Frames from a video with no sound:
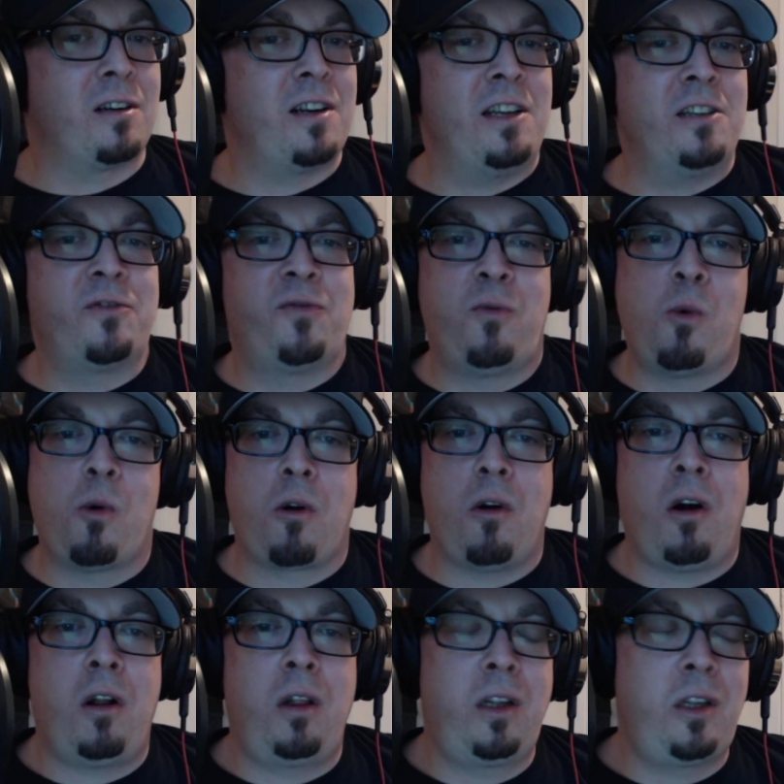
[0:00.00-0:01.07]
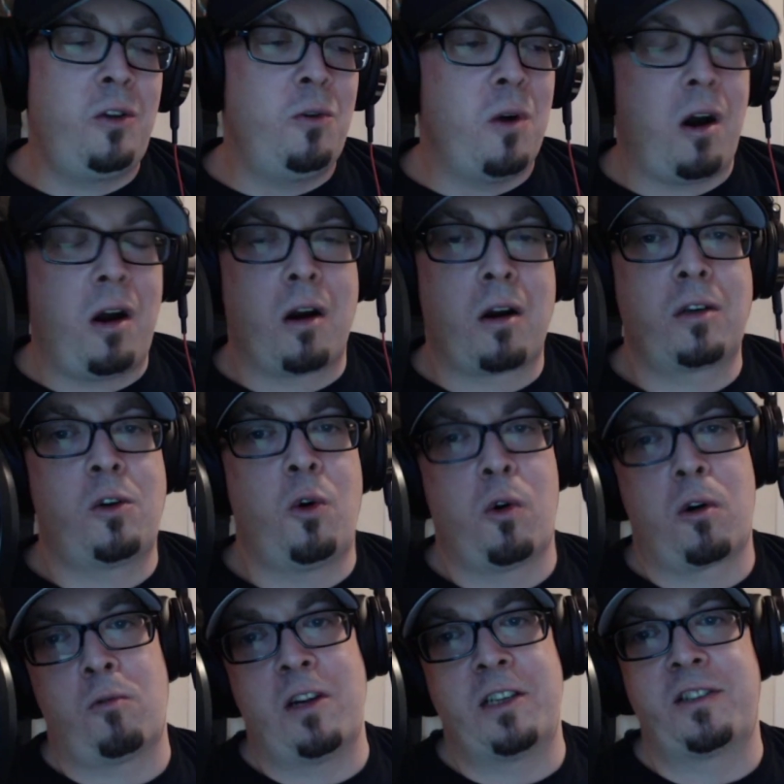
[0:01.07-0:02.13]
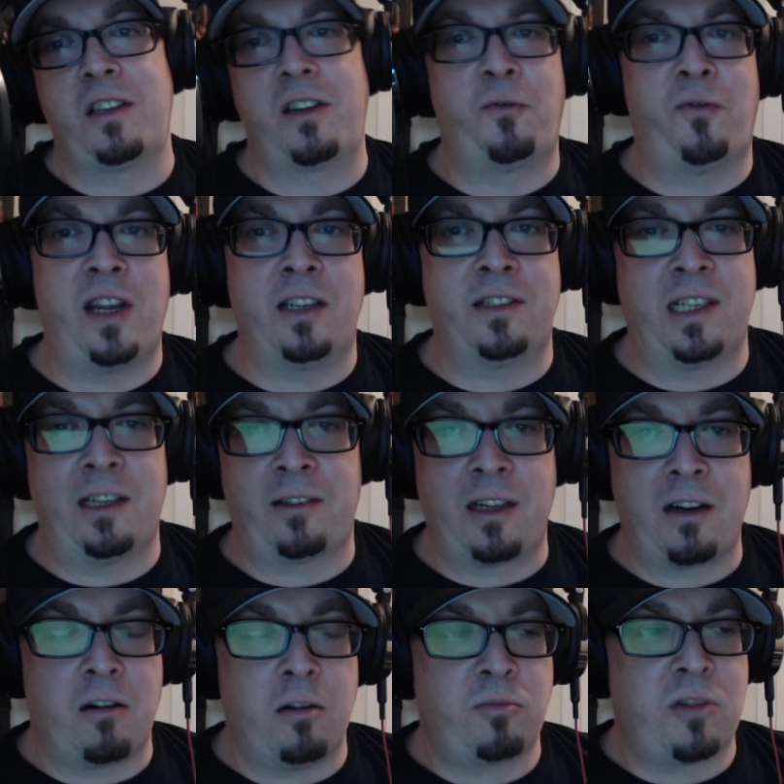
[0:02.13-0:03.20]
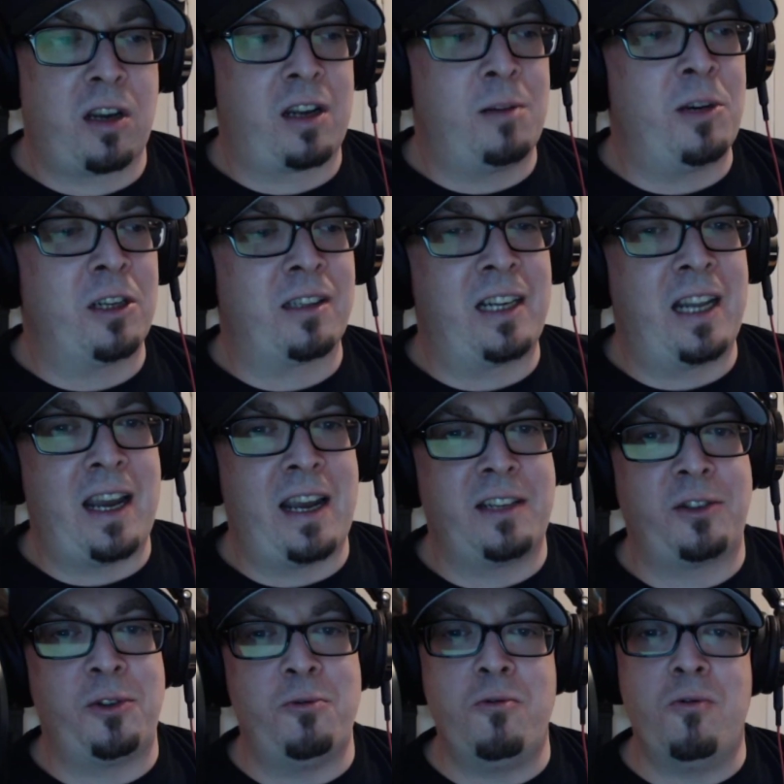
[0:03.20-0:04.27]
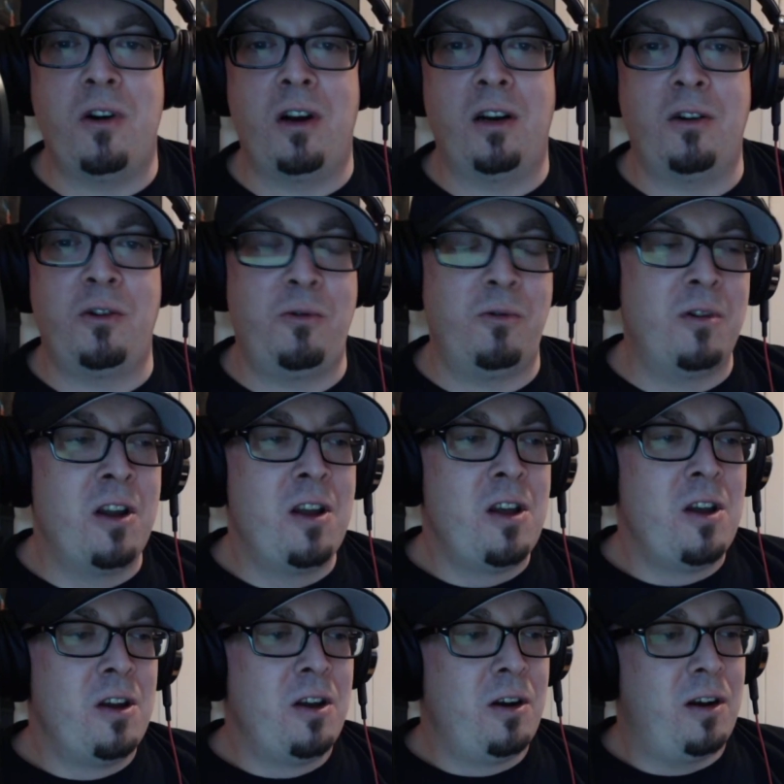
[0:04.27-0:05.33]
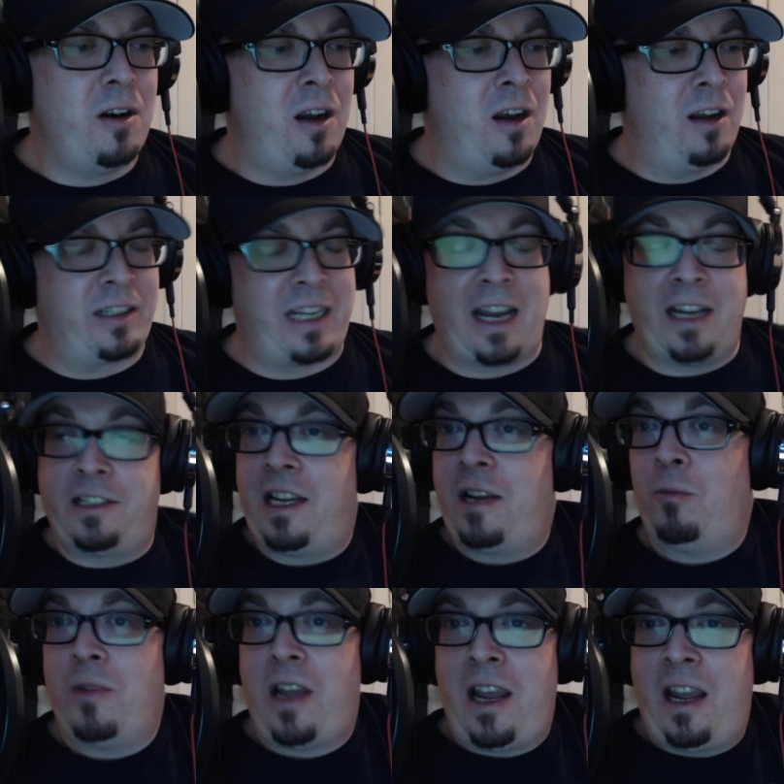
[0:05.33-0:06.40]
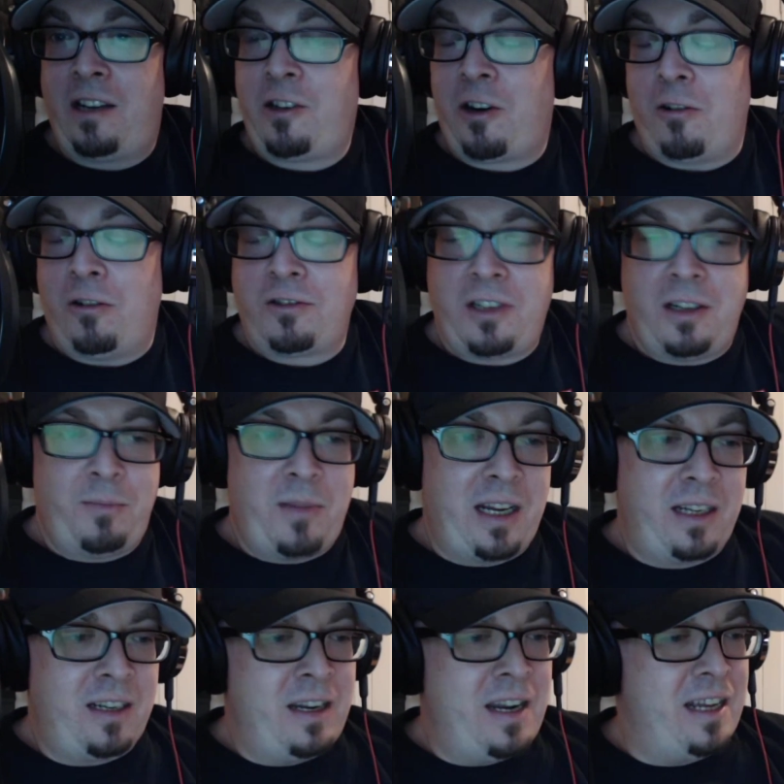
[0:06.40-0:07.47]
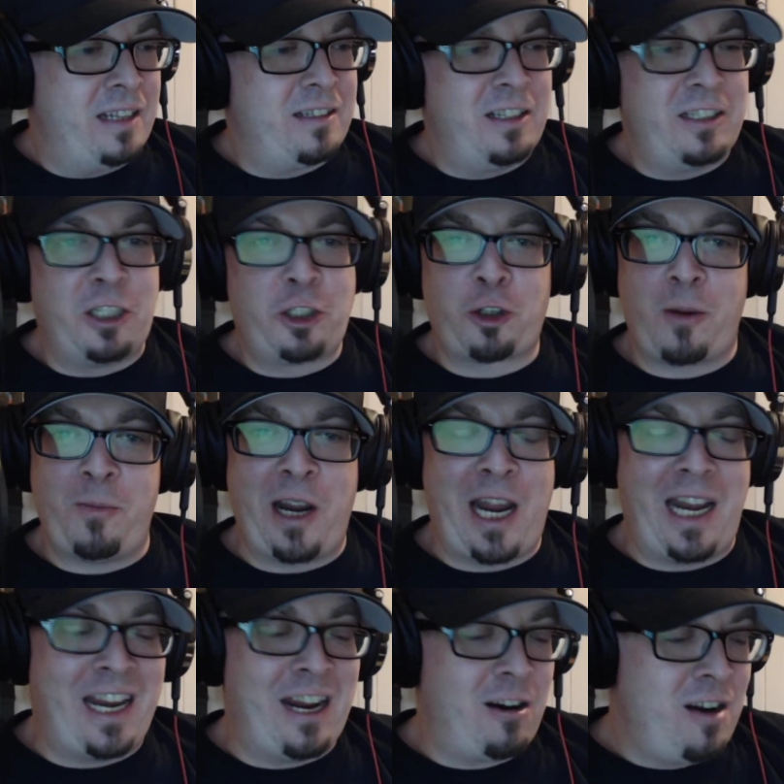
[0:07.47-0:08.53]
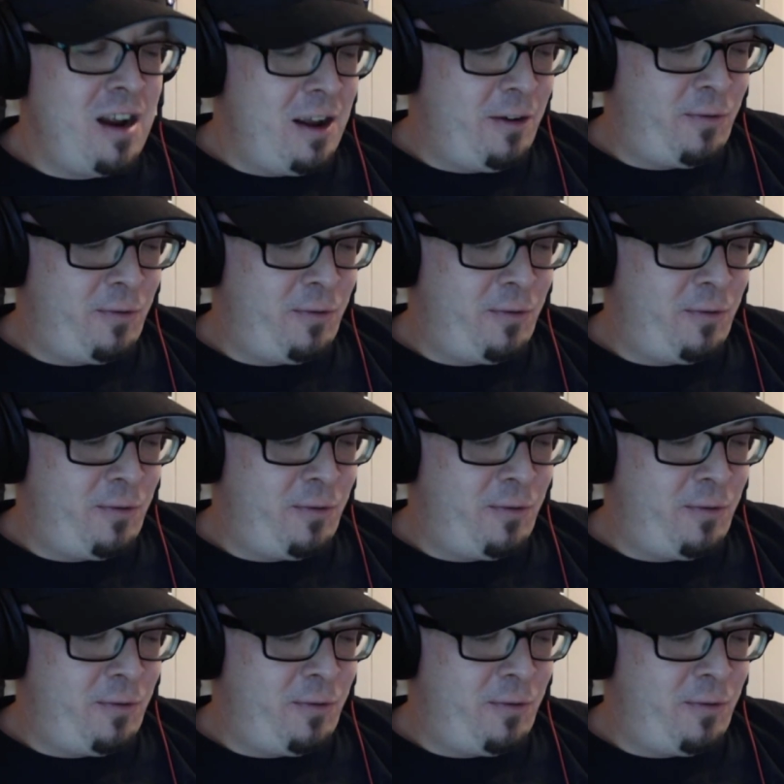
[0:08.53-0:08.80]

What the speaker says: is for all of you hardcore wrestling fans out there. I'm talking about the guys who guys and girls. I'm not discriminating here.